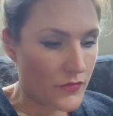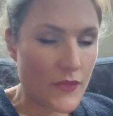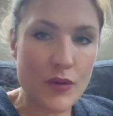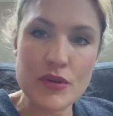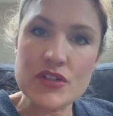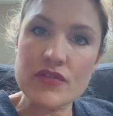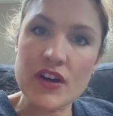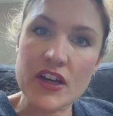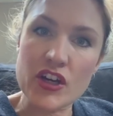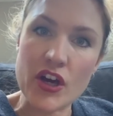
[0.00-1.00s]
wonder if I
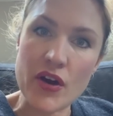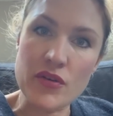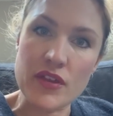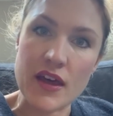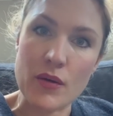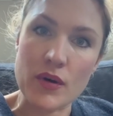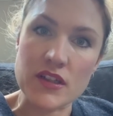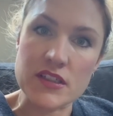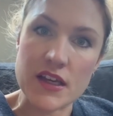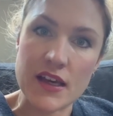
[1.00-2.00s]
could go there
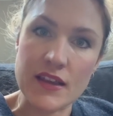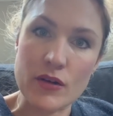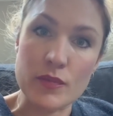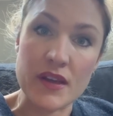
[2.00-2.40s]
one day, that would be